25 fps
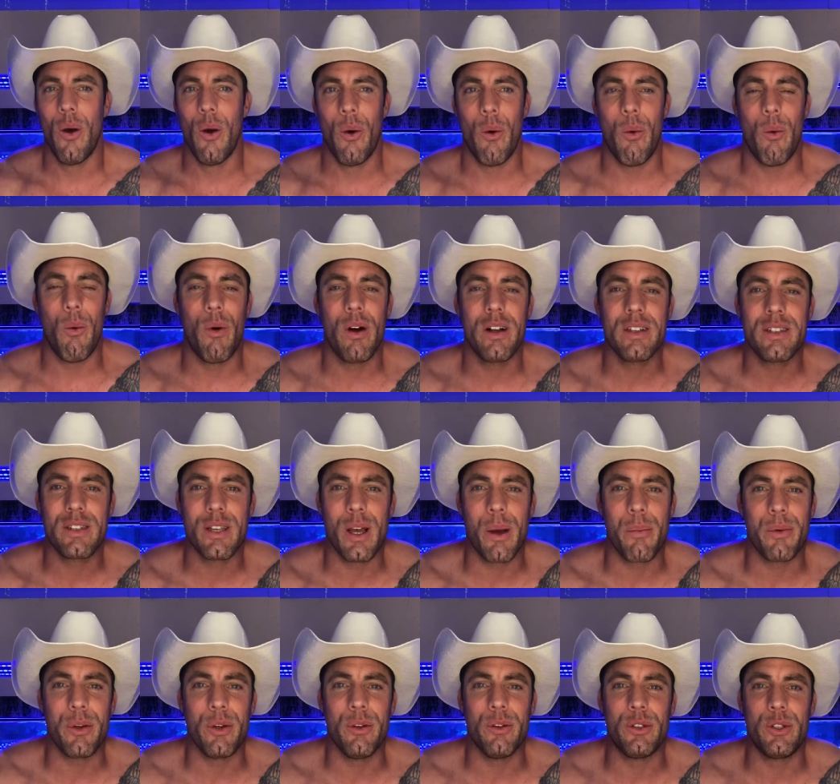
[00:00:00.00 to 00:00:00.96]
What's
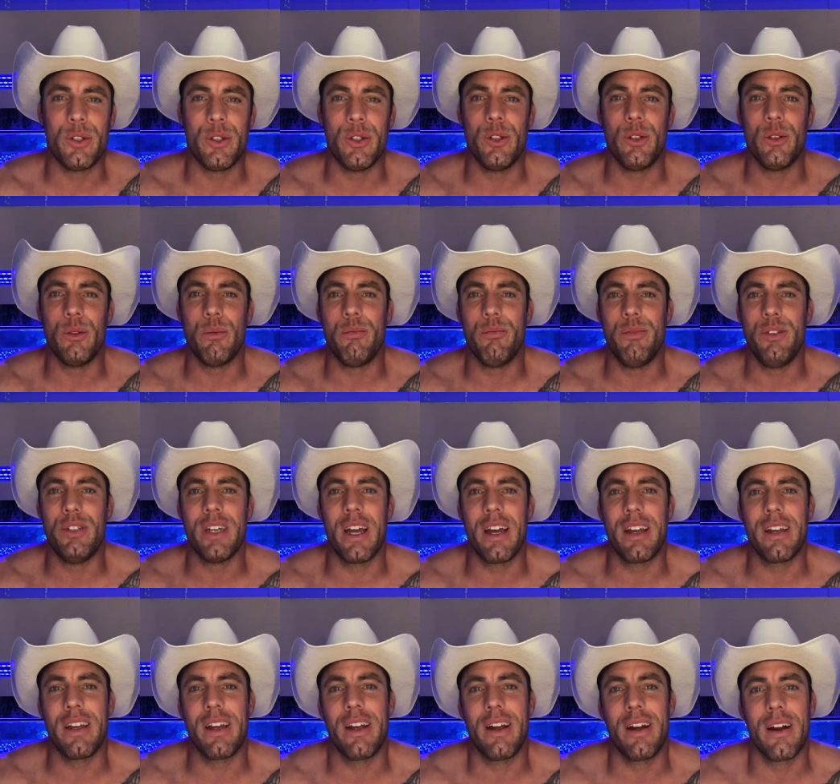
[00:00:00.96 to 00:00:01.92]
up YouTube?
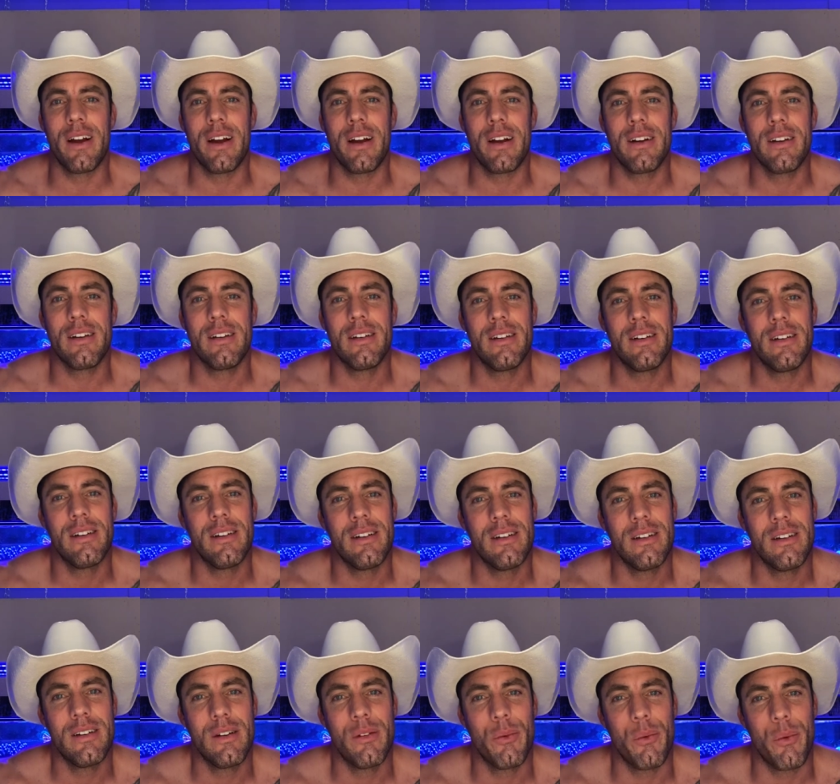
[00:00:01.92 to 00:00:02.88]
Gent here
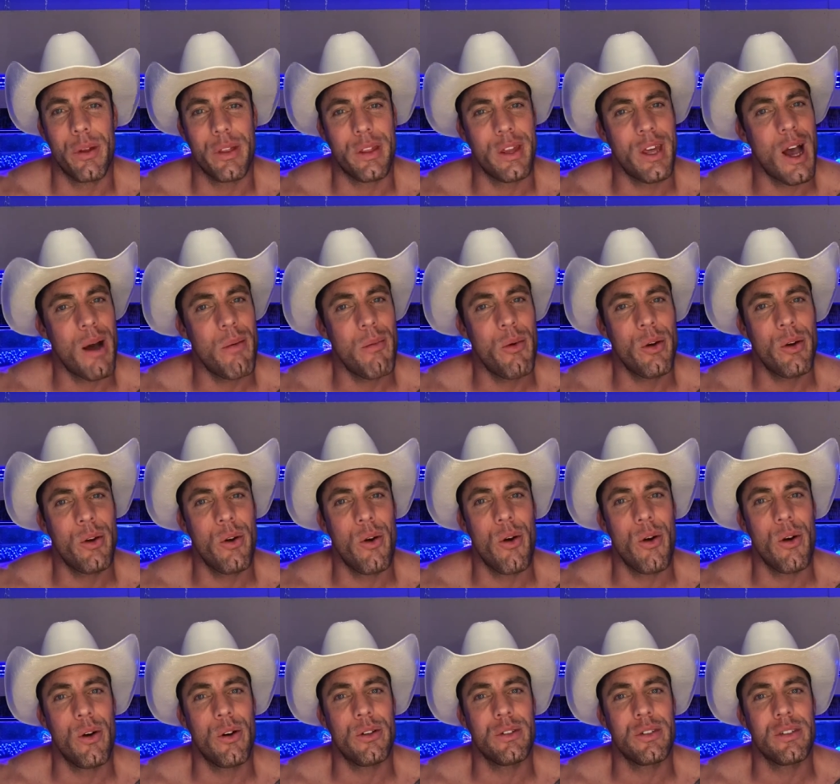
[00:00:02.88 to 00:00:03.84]
with Cowboy
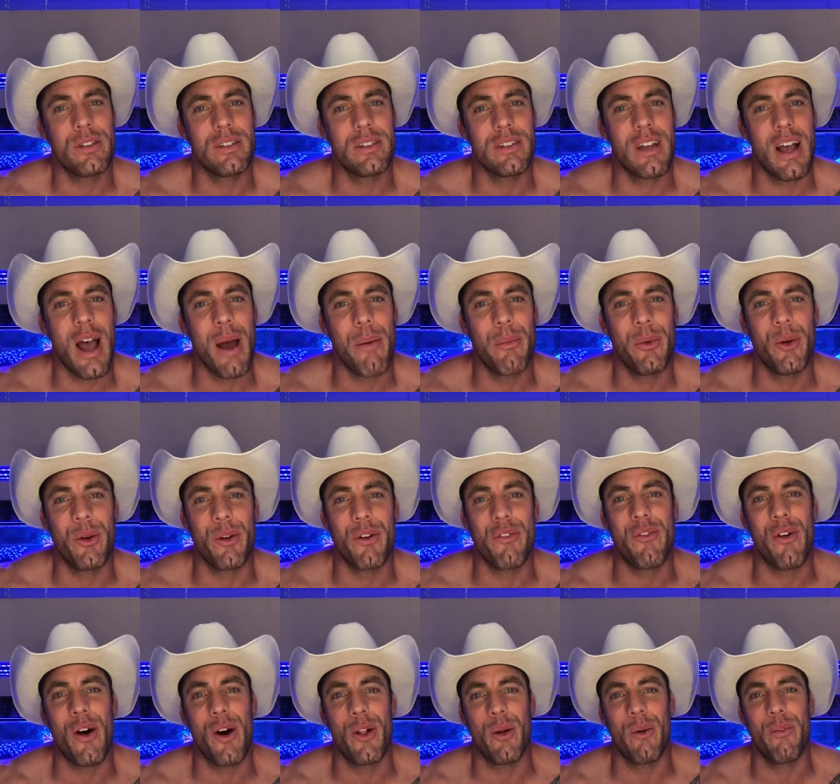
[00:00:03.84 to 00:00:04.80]
Corals. I'm doing a
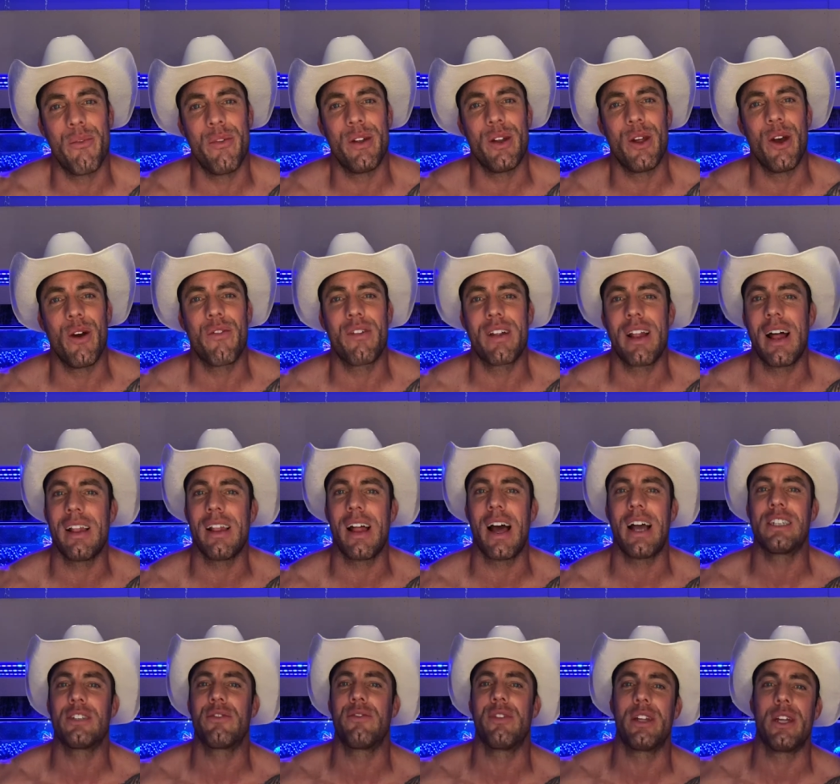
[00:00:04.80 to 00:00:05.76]
follow-up video for that
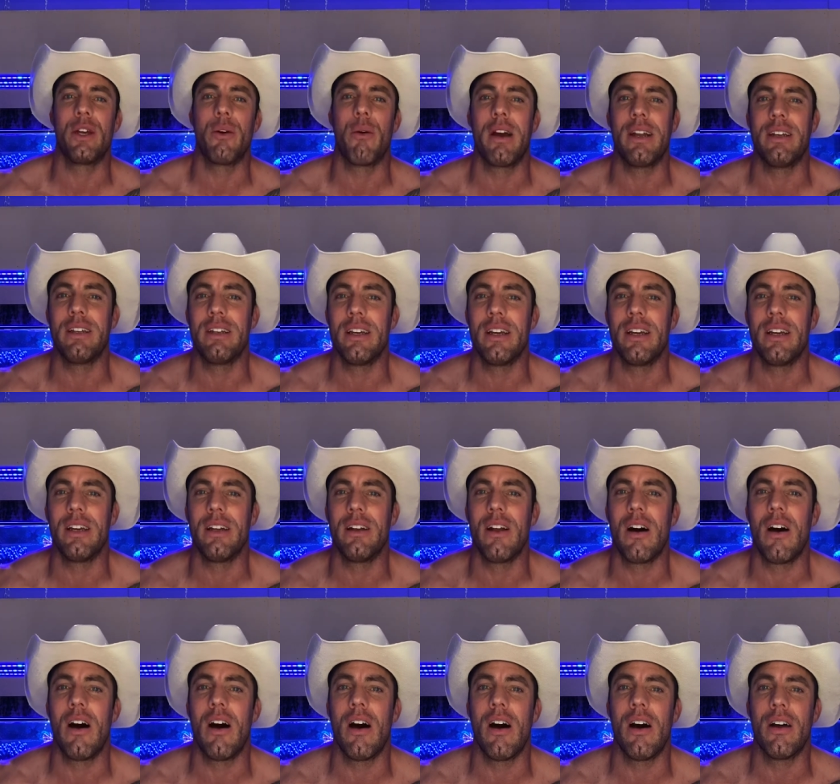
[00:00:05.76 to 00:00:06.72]
last video I did
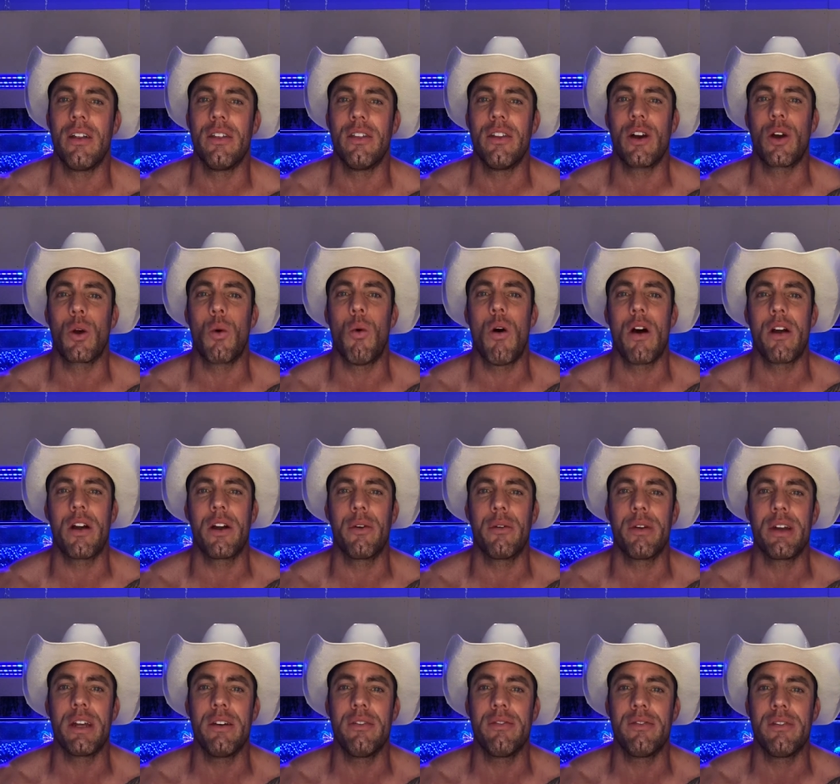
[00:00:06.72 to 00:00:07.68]
on the Quanta
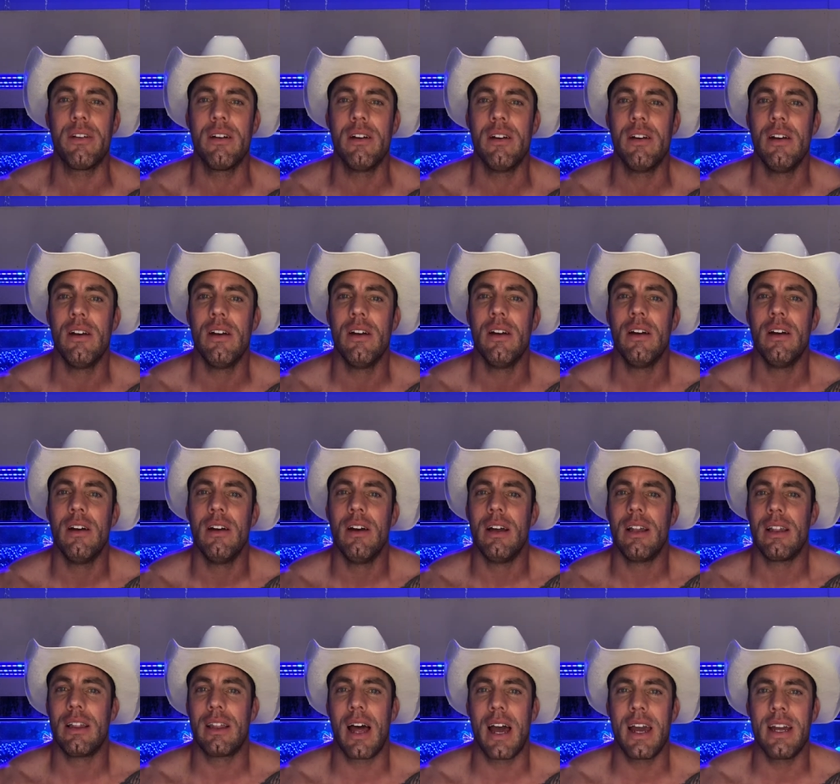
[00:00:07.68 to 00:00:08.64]
Reef
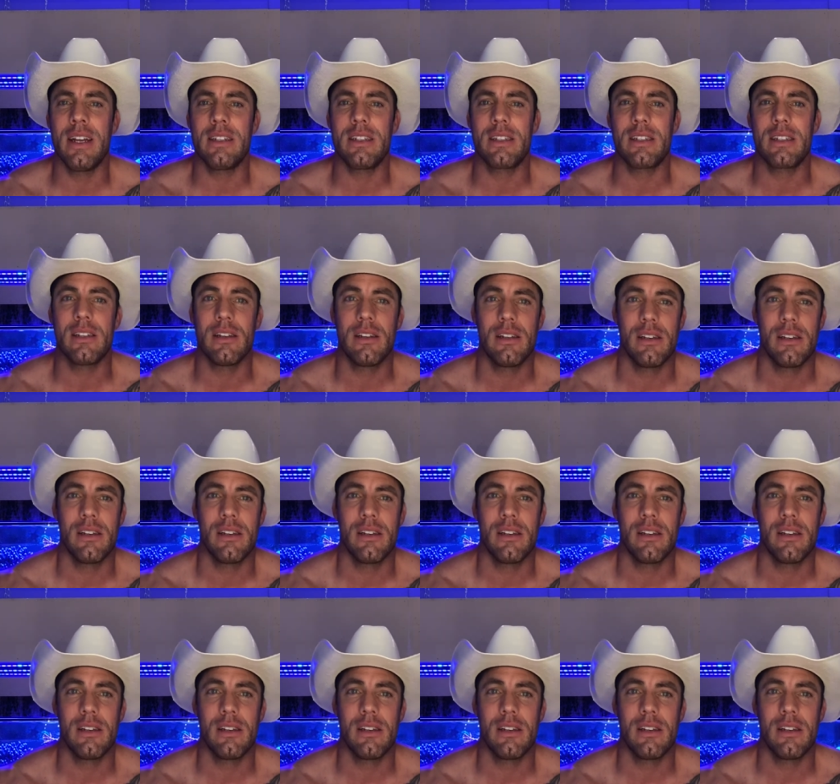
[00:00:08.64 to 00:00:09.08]
lights.